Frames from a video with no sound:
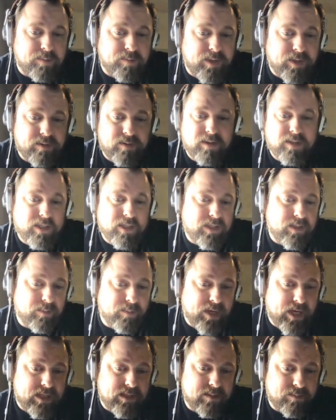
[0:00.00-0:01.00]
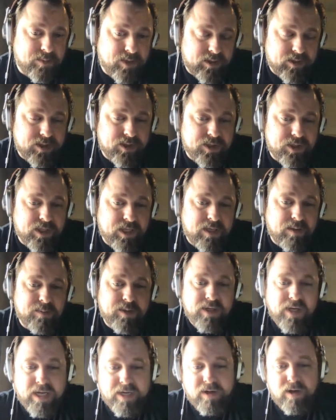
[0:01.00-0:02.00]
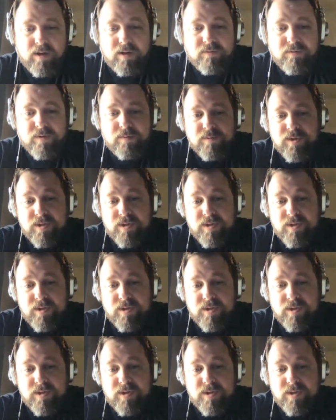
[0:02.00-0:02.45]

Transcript: par a composite partition key, but not all of them.